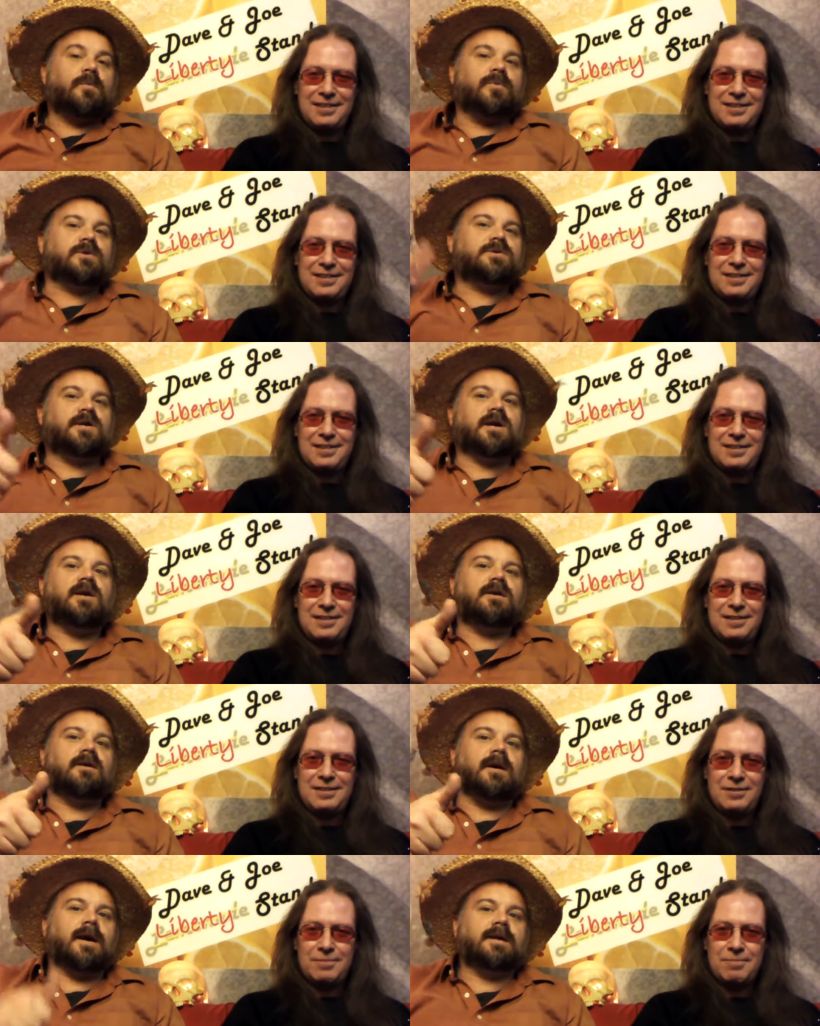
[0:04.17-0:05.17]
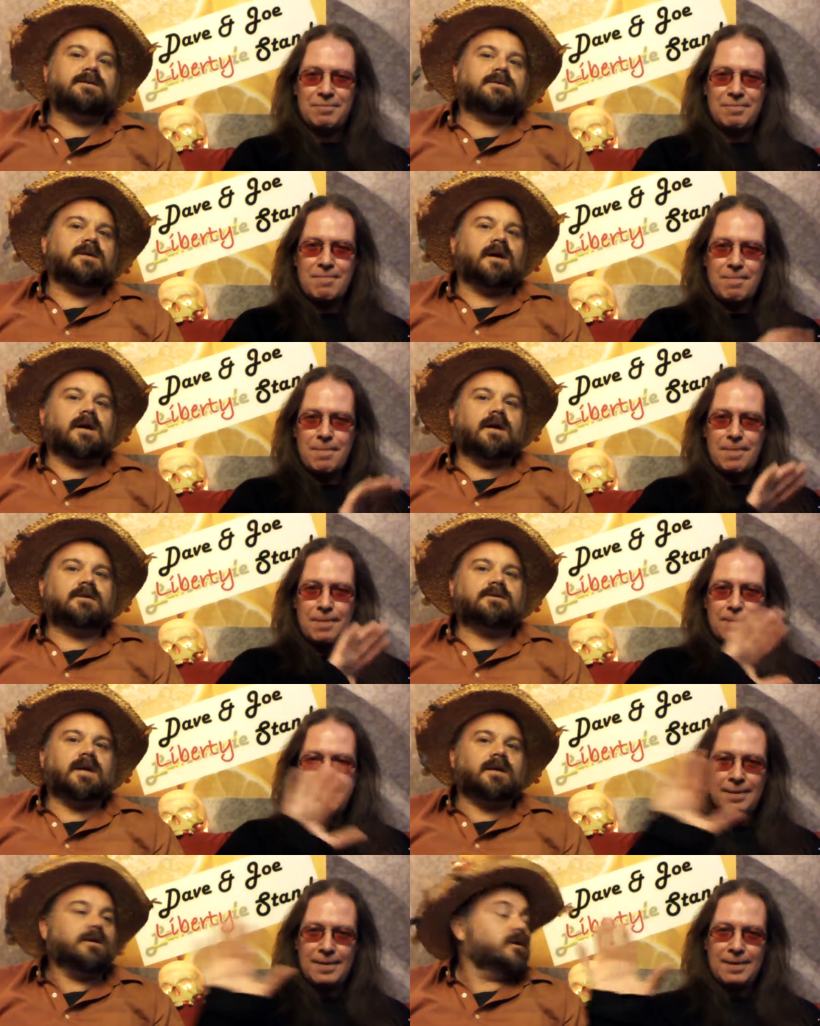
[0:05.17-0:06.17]
Speaker 1: We appreciate you guys uh,
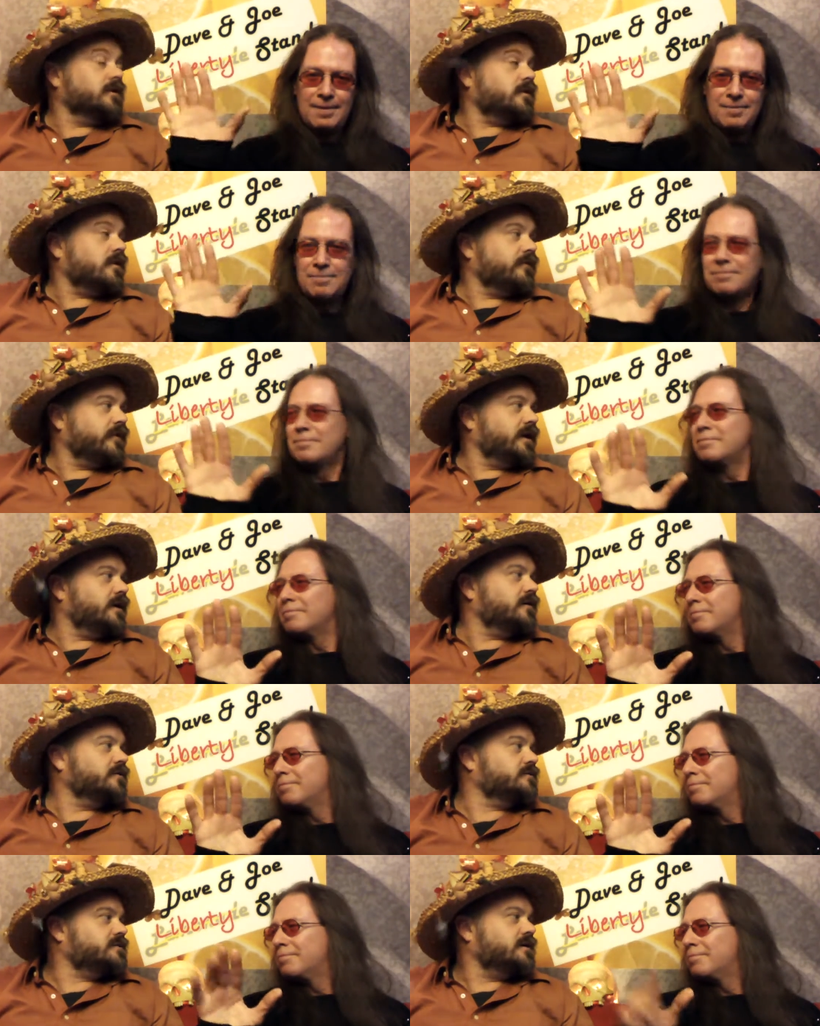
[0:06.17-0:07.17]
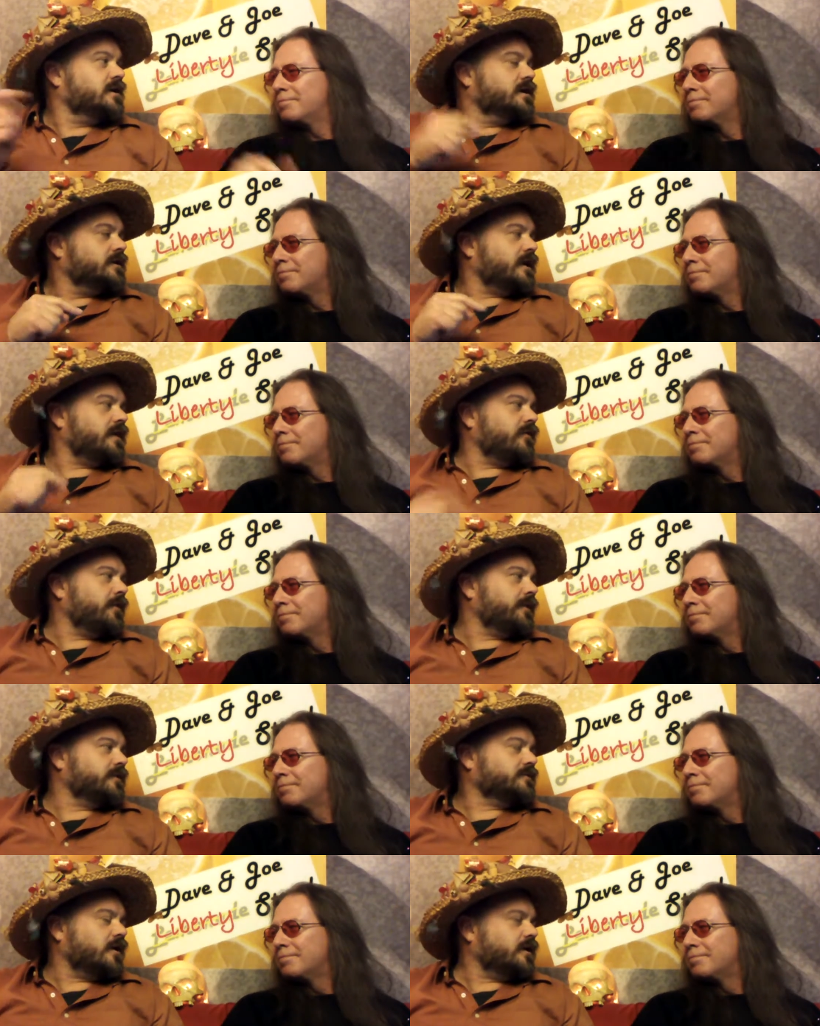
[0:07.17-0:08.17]
taking a look at our videos. Dave, what are we
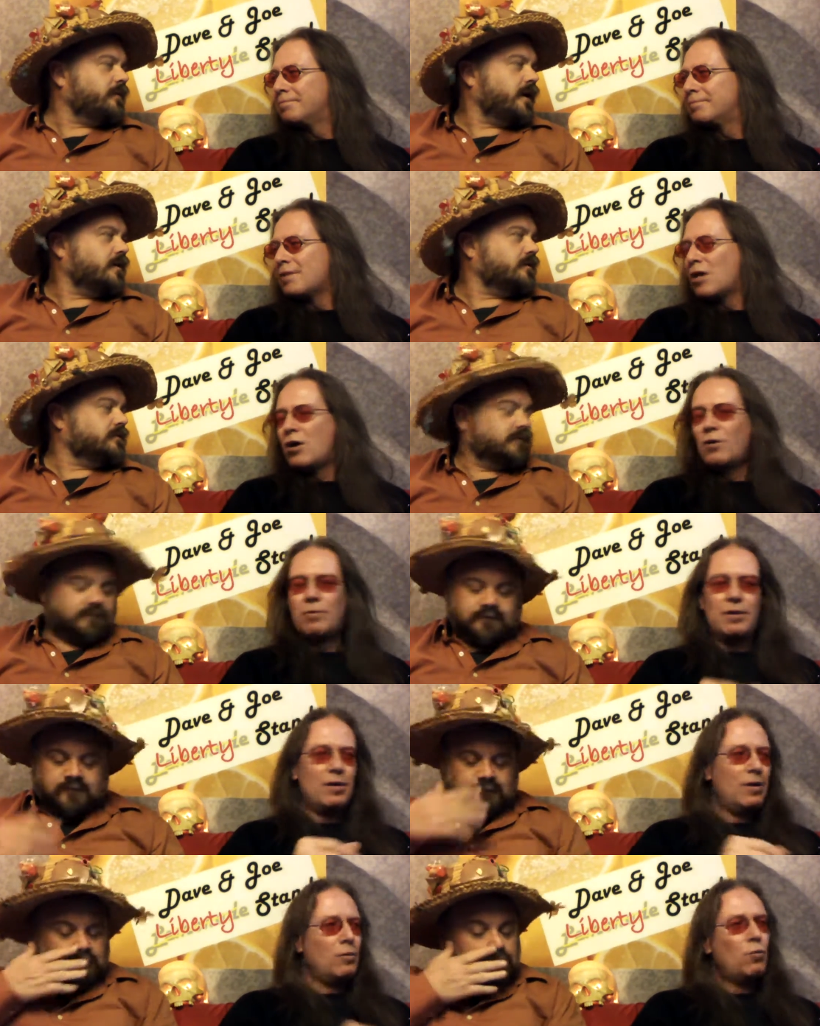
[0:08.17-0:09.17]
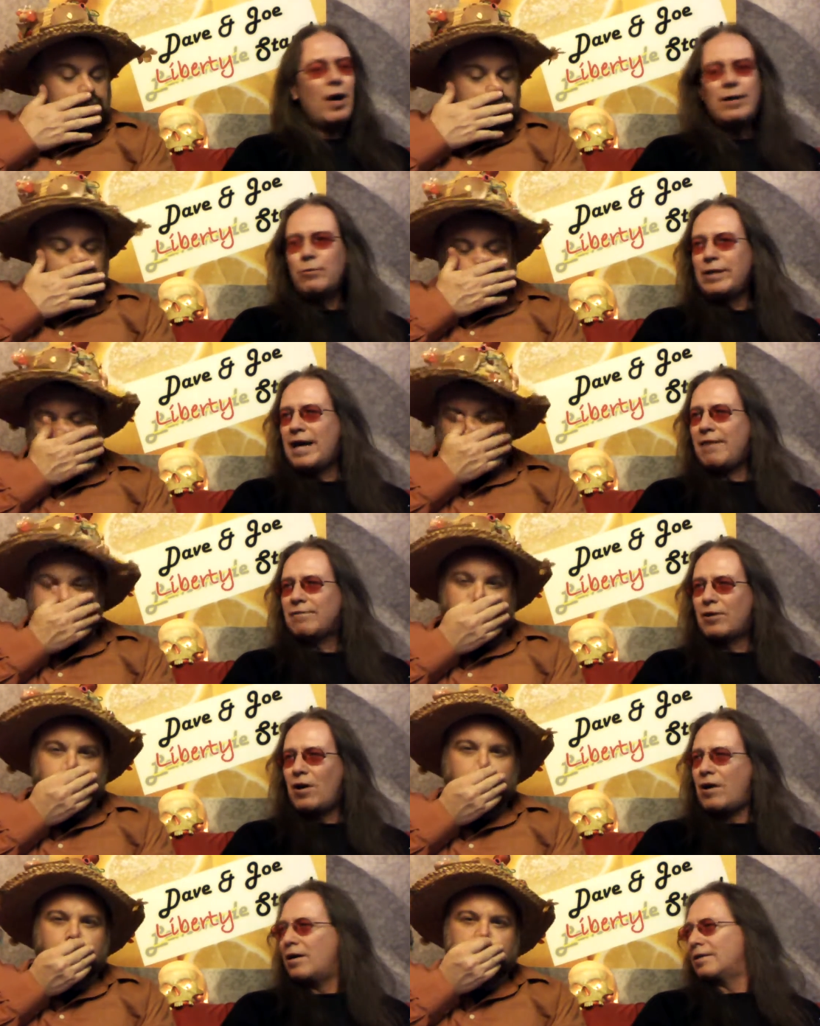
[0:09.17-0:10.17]
going to talk about? We're, why do we have
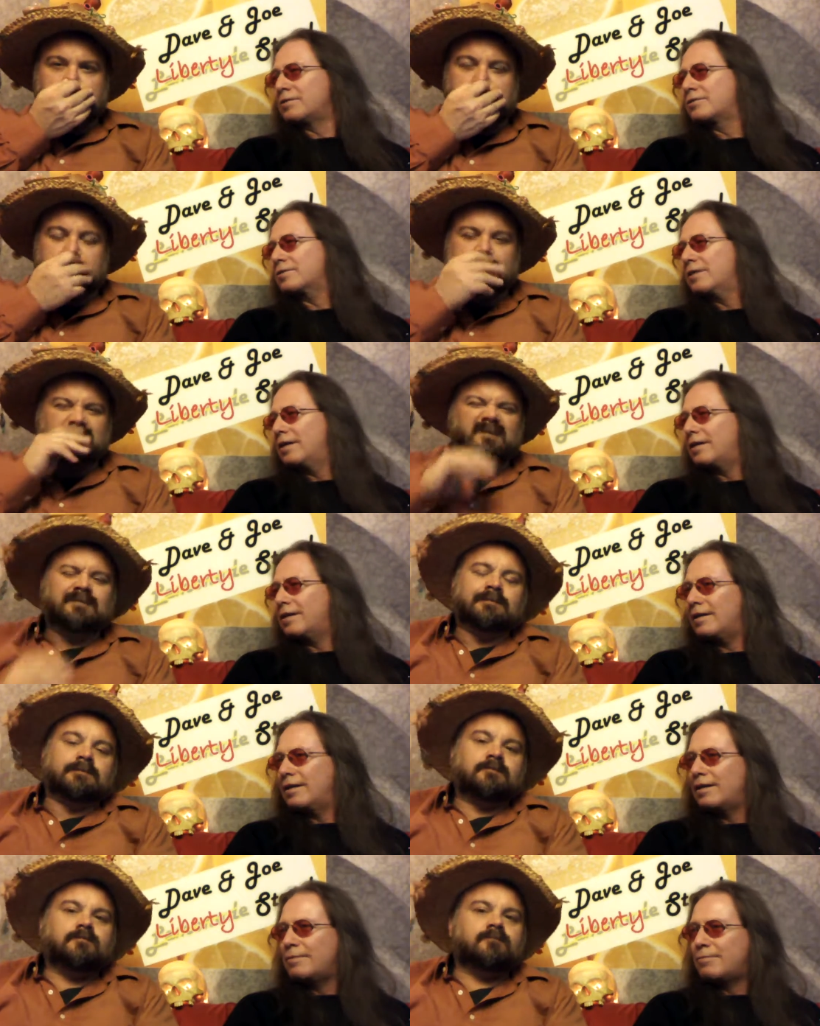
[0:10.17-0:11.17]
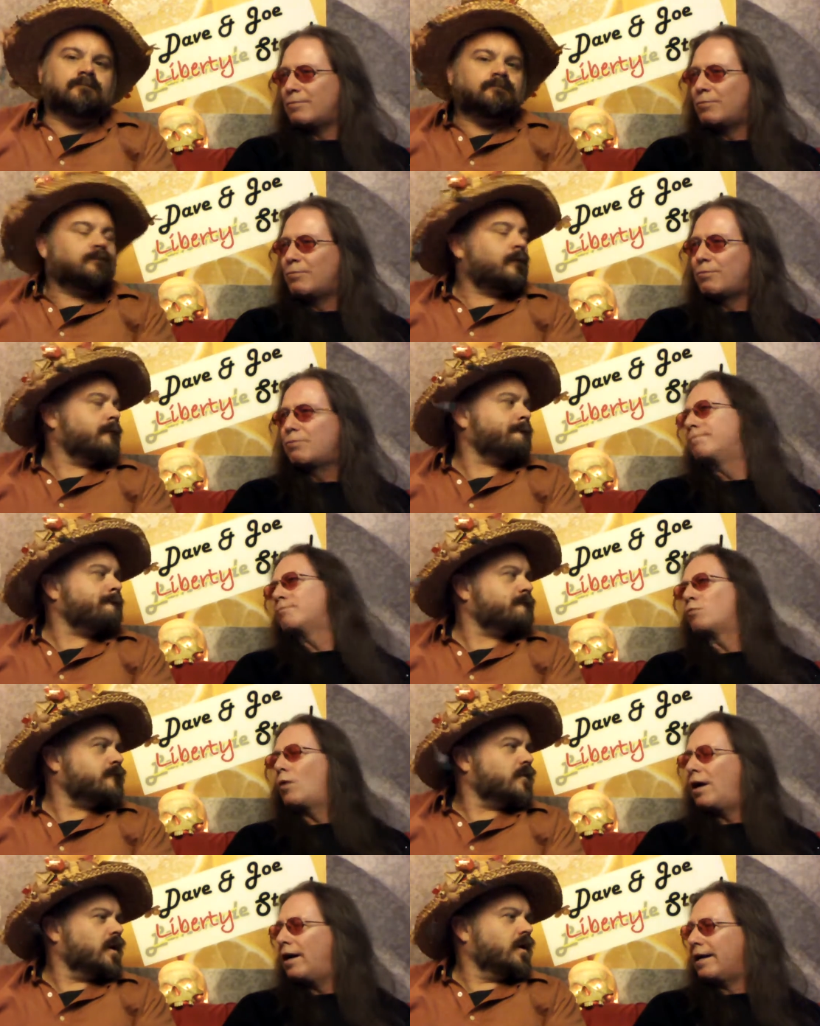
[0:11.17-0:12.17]
Speaker 2: laws? Uh, um,
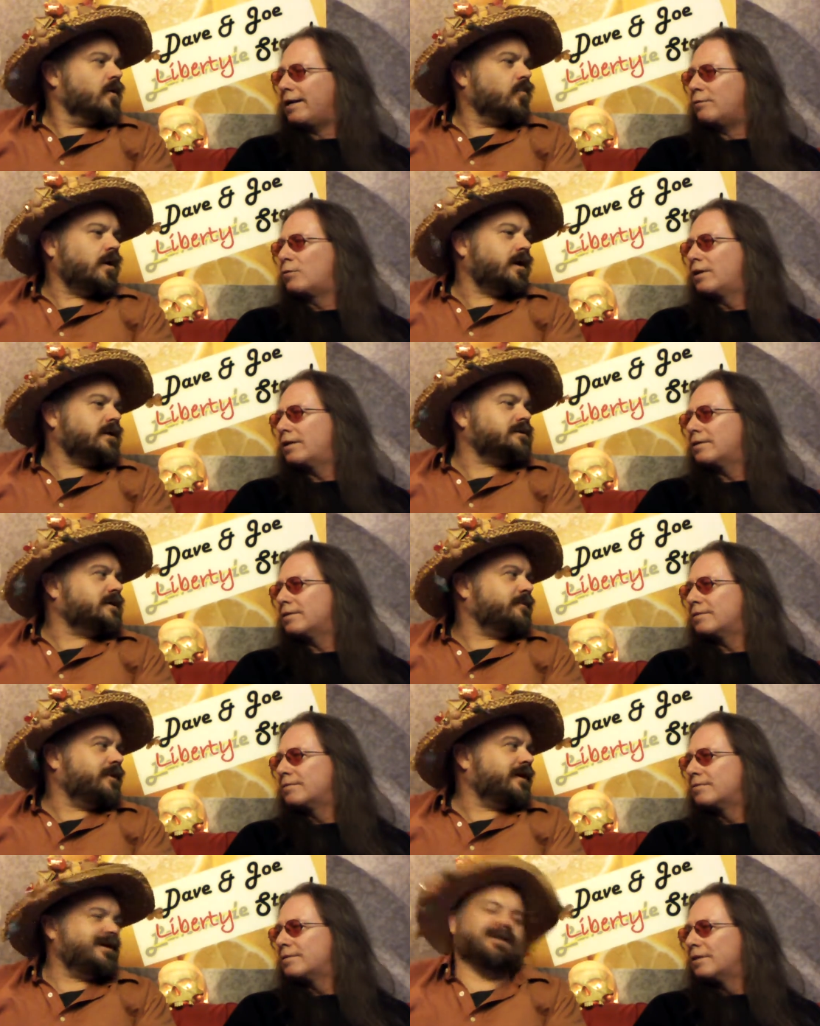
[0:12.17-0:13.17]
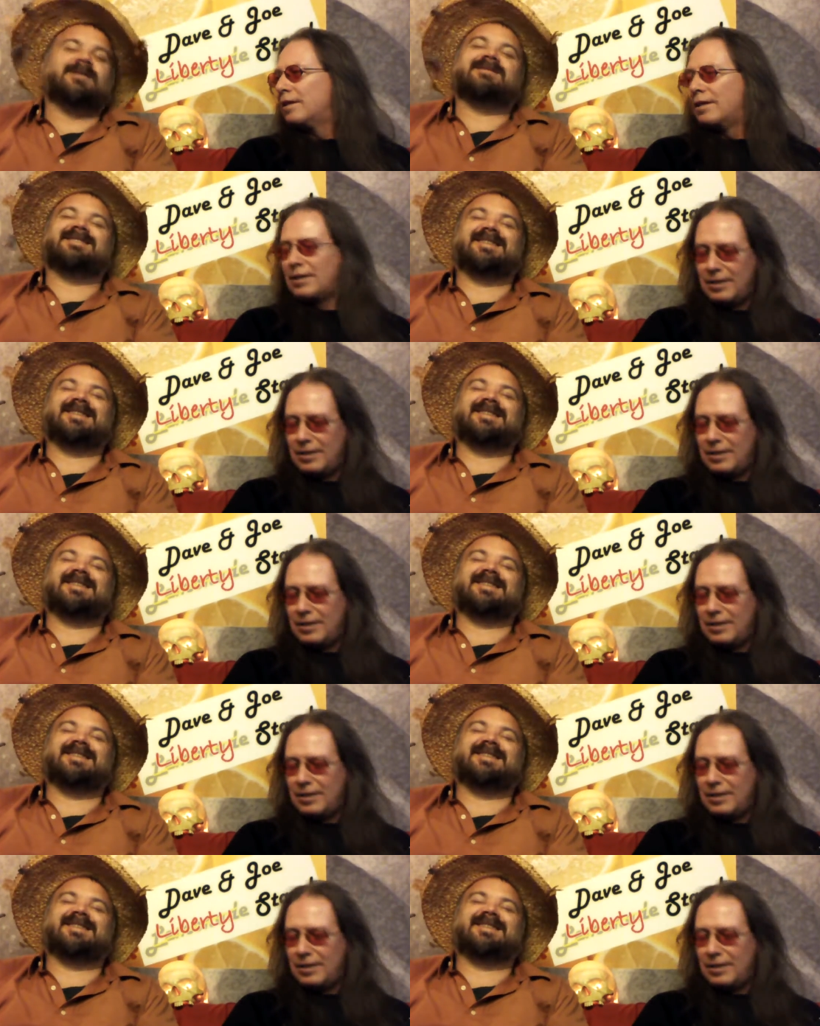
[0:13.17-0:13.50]
why? Why are you asking me?